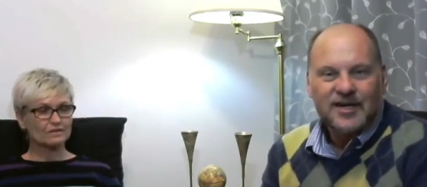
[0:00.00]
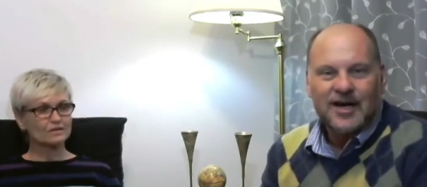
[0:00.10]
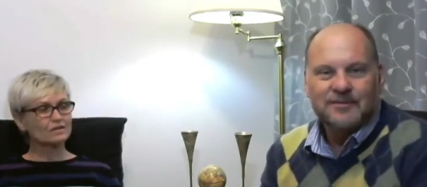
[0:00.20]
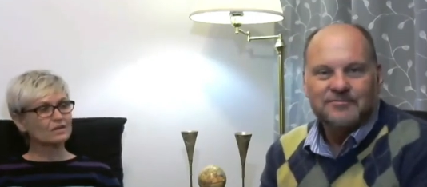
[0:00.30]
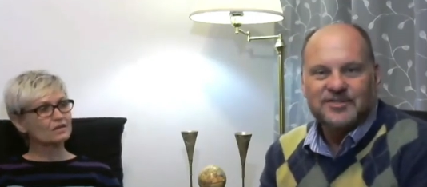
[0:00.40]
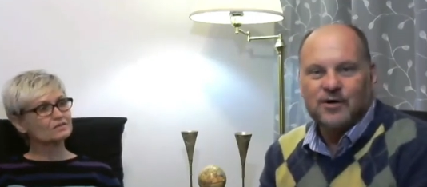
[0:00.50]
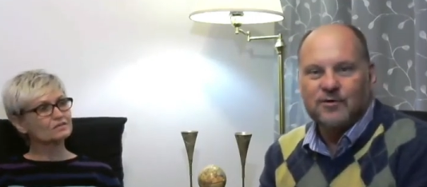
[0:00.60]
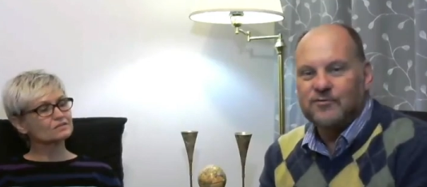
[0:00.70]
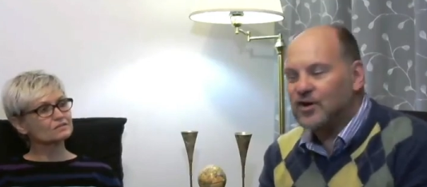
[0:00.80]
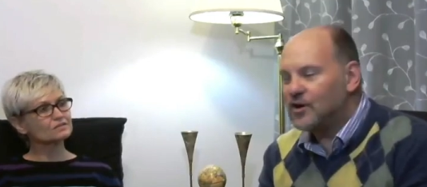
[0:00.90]
Speaker 1: Um, yes. So
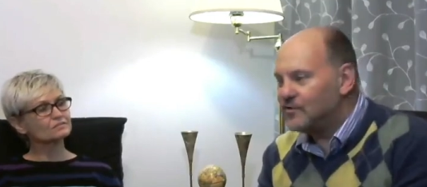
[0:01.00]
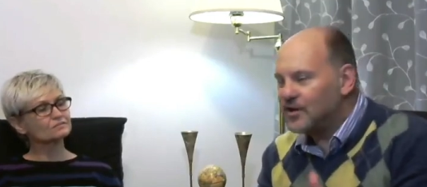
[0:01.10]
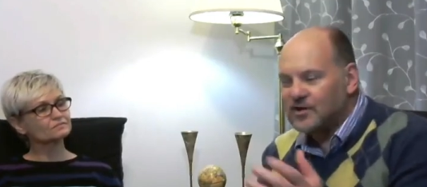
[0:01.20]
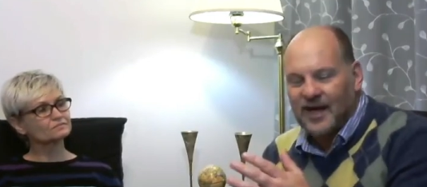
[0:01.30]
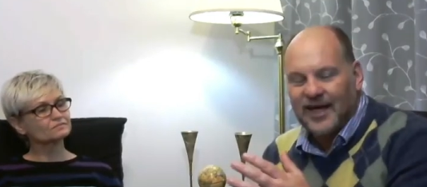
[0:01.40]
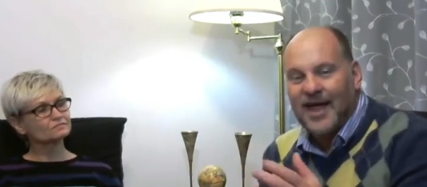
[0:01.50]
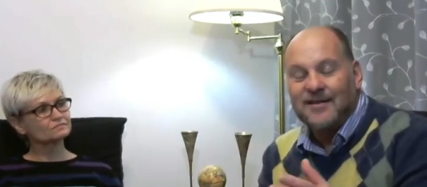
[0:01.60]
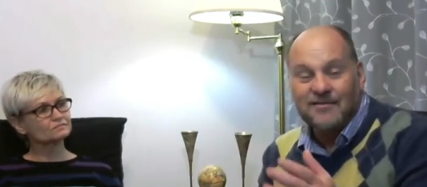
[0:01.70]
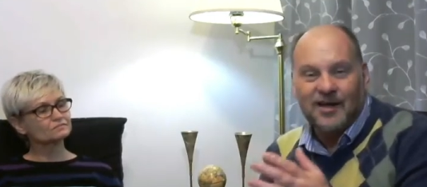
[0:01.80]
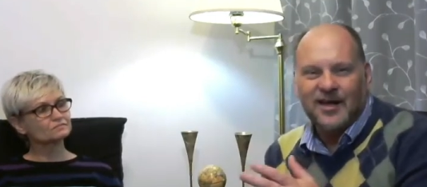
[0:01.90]
you know that
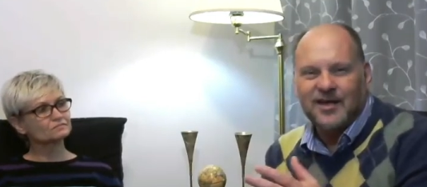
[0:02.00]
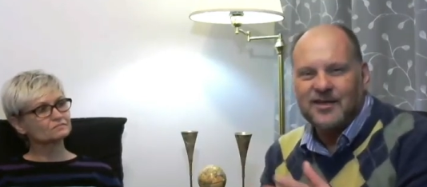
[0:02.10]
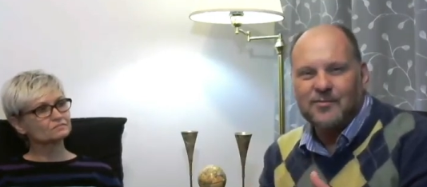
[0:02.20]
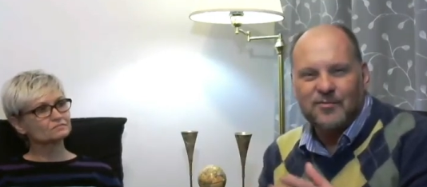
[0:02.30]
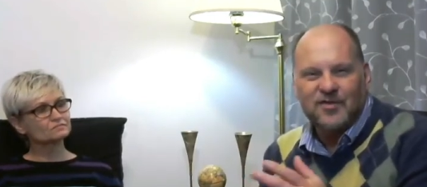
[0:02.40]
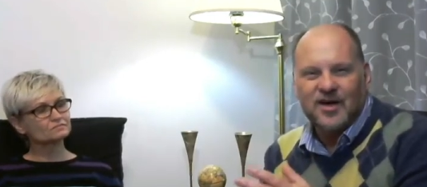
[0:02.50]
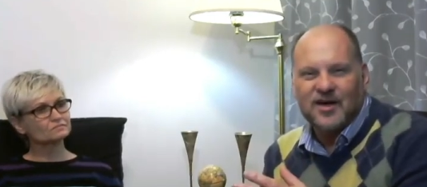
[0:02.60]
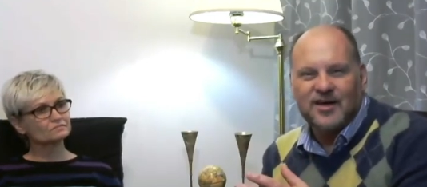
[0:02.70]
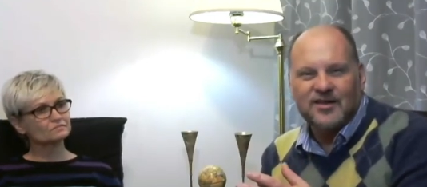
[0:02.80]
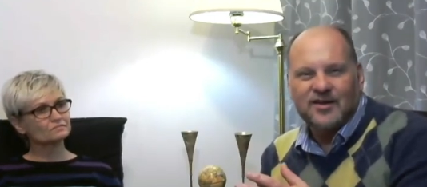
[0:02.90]
again, like in the, the,
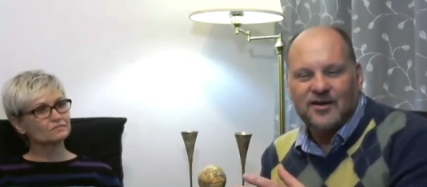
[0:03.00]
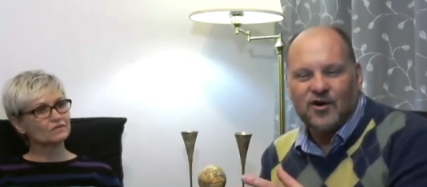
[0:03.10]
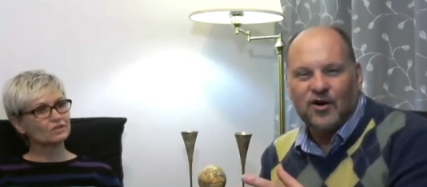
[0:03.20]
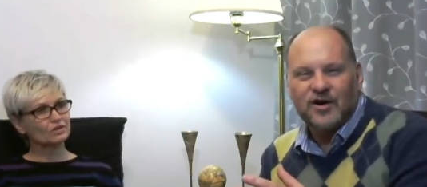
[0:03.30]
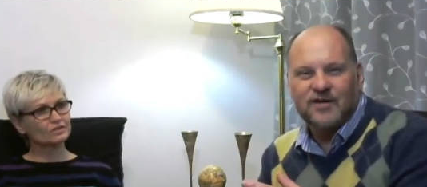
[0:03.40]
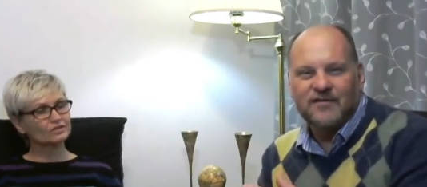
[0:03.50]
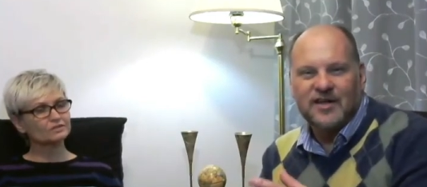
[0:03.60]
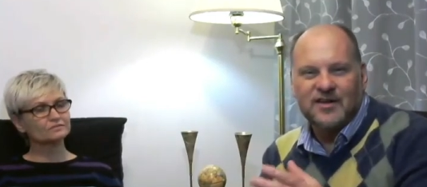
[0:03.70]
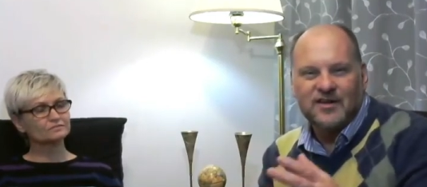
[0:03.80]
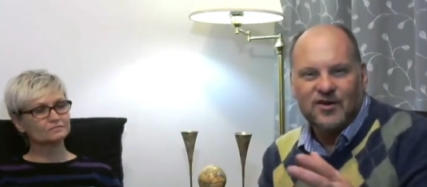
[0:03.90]
in the Garden of
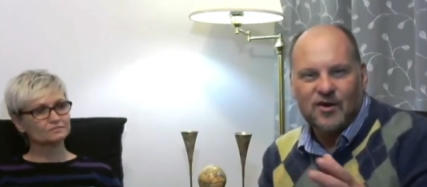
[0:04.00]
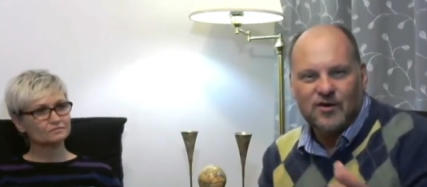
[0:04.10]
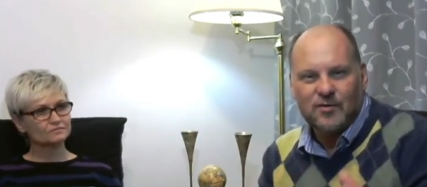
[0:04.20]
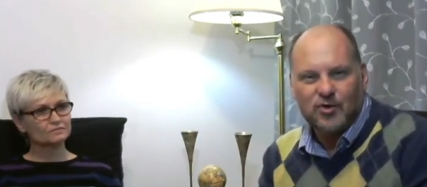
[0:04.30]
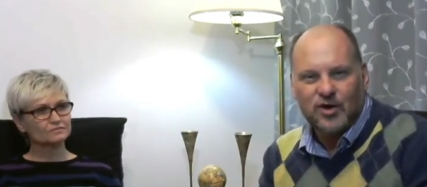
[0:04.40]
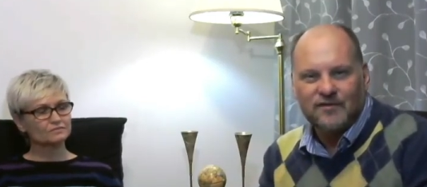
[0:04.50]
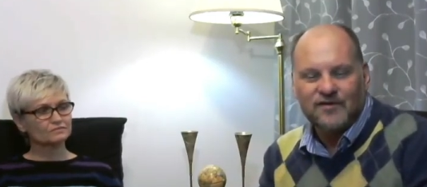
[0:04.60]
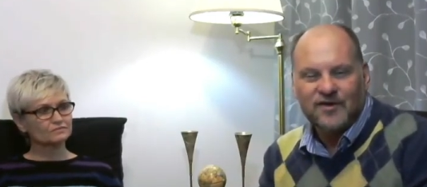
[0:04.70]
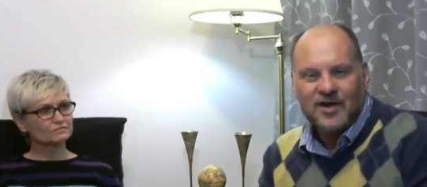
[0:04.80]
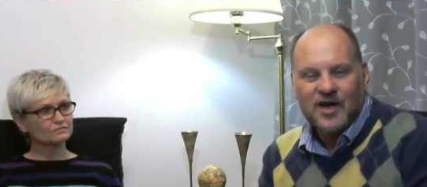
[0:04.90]
Eden, you know the book of
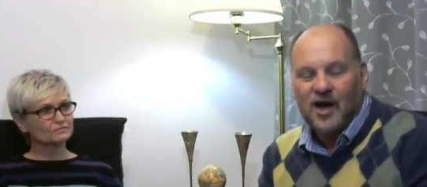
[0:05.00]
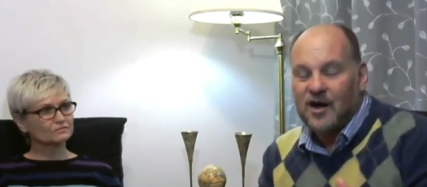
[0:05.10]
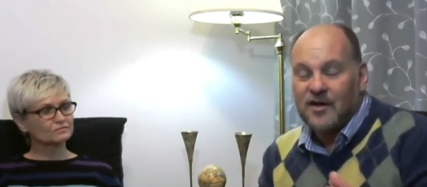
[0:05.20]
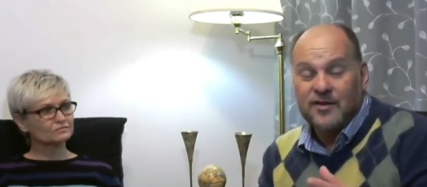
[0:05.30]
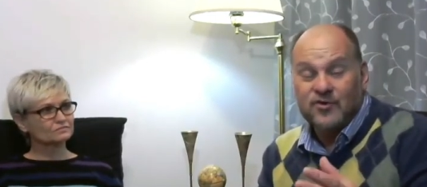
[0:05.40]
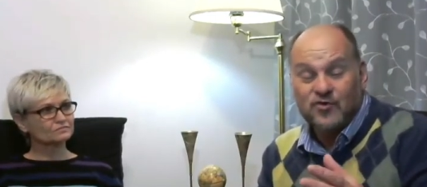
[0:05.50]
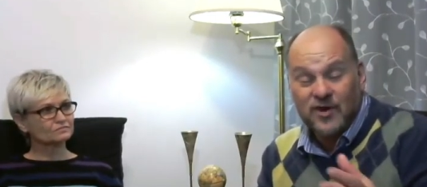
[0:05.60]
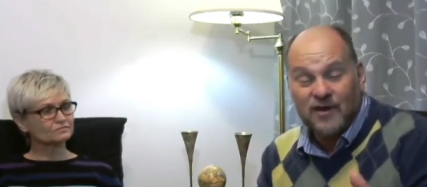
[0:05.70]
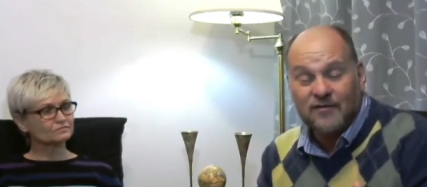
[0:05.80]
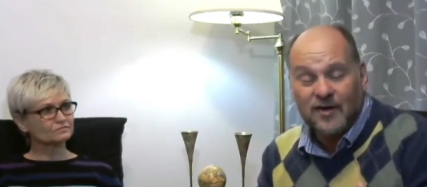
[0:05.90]
uh, the
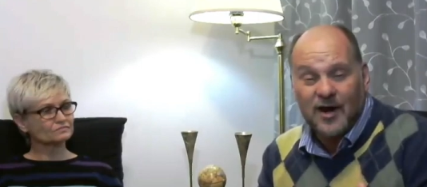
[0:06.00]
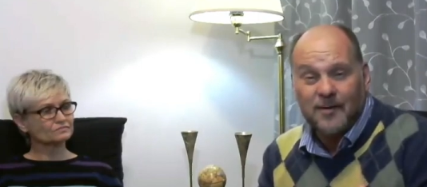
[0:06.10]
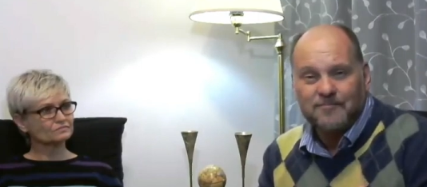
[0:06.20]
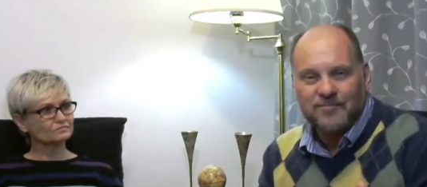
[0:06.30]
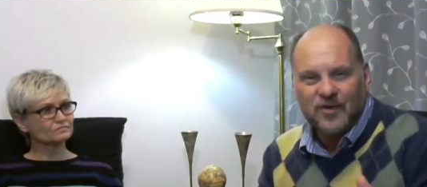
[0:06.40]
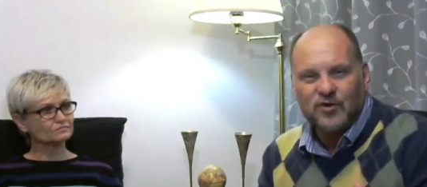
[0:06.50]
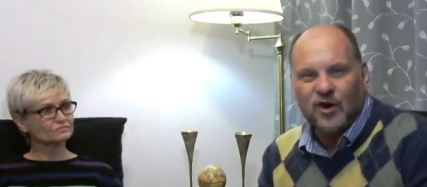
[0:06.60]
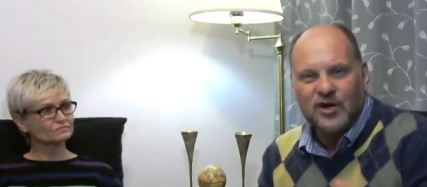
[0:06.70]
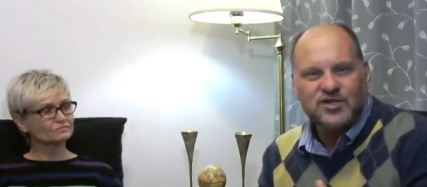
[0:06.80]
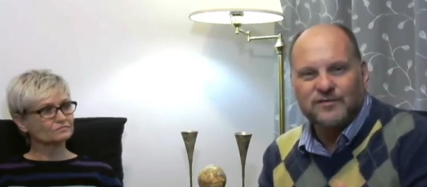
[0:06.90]
tree of um,
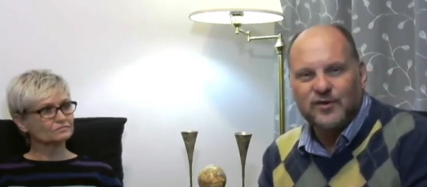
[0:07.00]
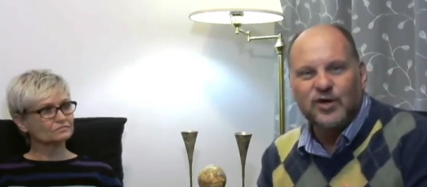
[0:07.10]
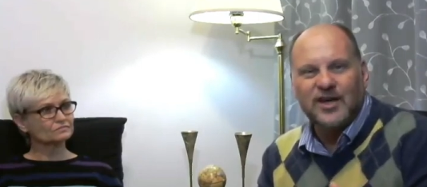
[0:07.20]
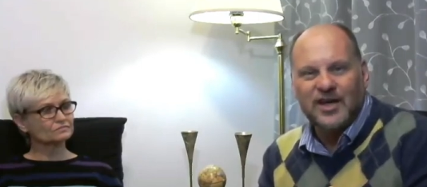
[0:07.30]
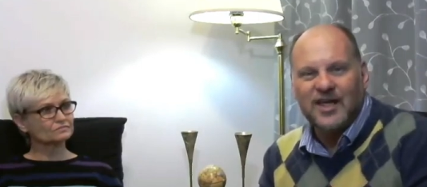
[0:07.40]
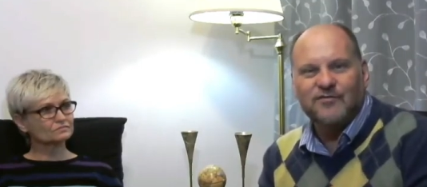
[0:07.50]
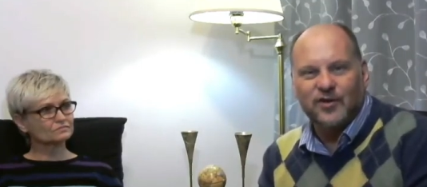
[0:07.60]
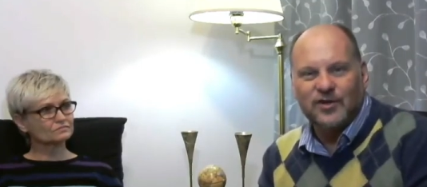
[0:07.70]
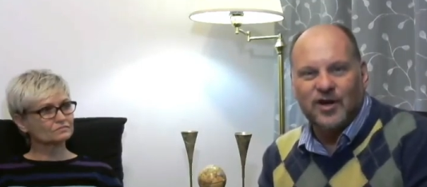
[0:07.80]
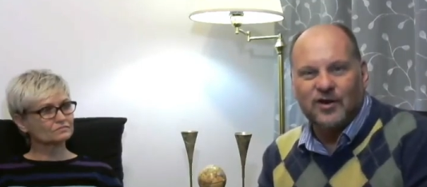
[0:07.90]
knowledge of good and evil.
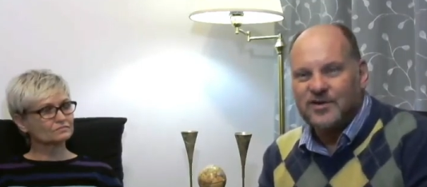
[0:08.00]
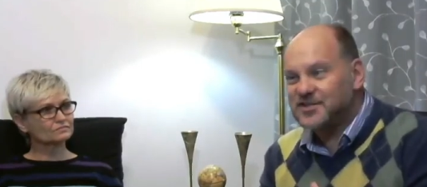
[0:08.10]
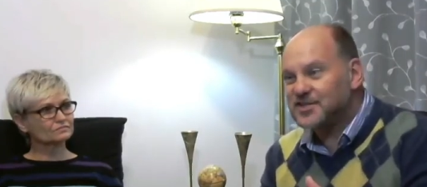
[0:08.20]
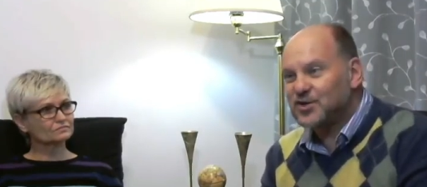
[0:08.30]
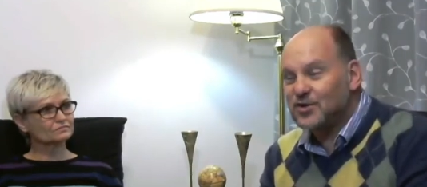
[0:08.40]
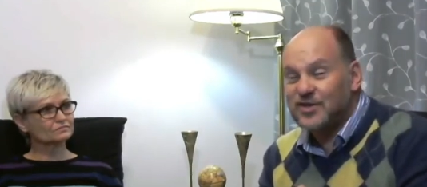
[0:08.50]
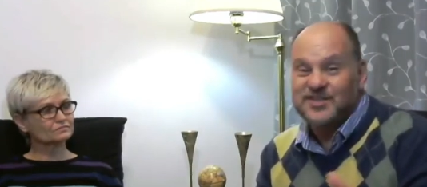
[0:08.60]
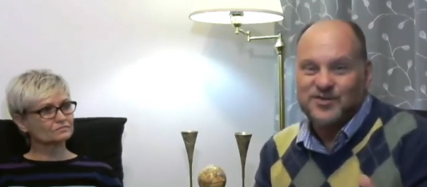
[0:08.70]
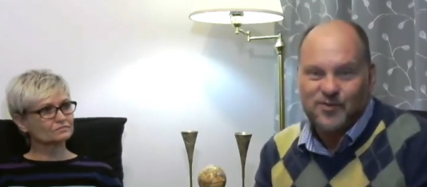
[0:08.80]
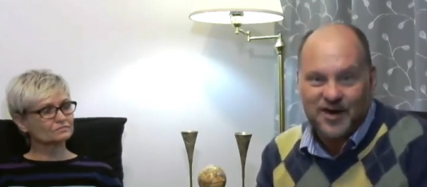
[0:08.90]
You know, this is good, this
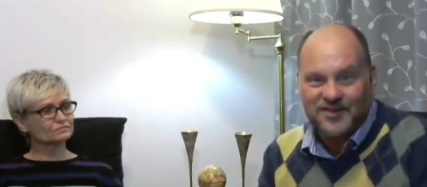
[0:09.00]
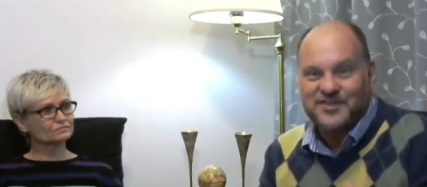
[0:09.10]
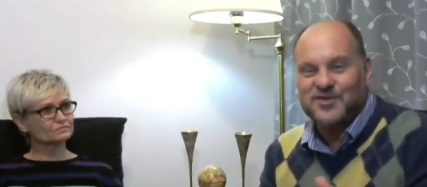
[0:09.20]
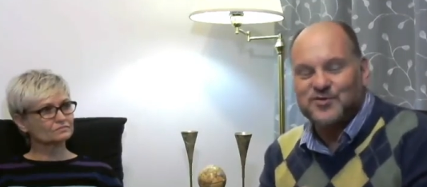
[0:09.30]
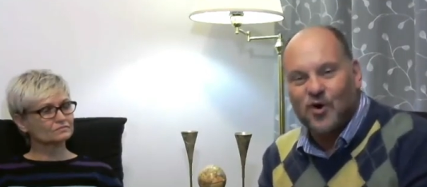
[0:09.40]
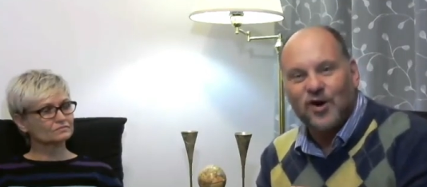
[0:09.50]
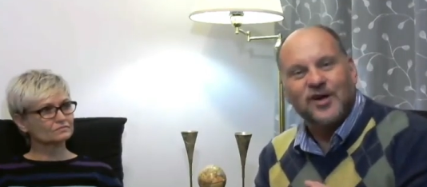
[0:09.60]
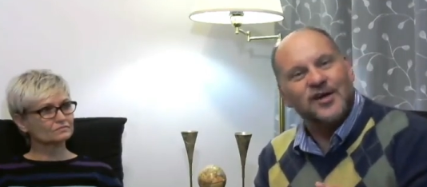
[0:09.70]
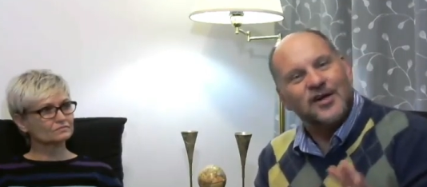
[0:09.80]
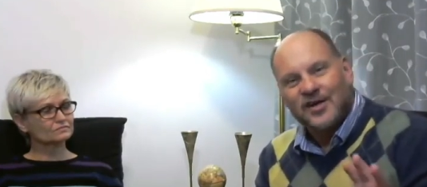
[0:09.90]
is right, this is wrong.
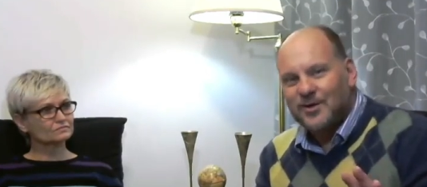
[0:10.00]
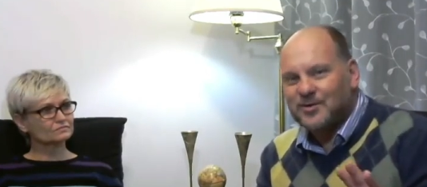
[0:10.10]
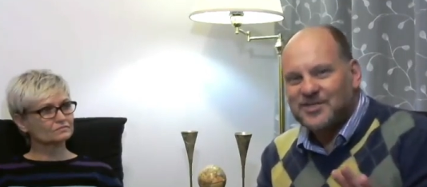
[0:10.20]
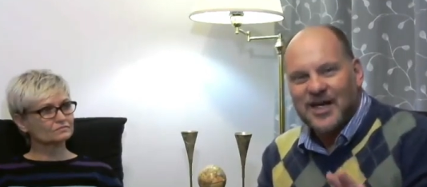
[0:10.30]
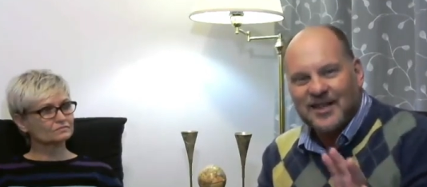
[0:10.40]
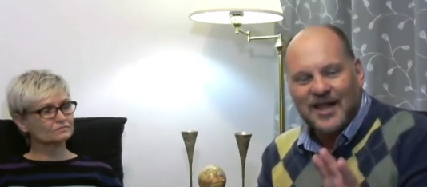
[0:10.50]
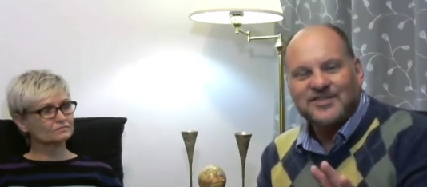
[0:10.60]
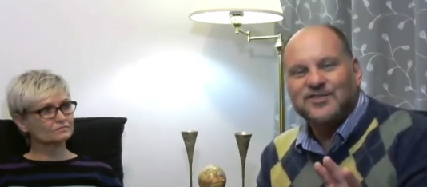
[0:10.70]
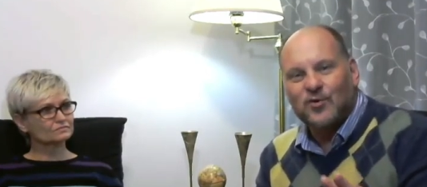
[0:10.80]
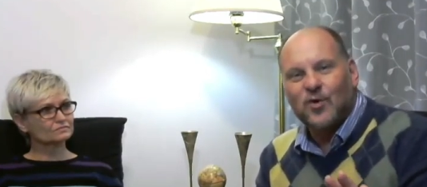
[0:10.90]
He was saying,
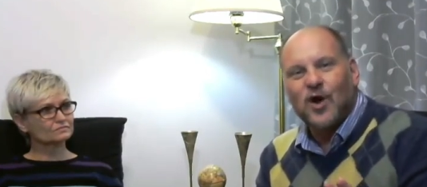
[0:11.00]
that's not what I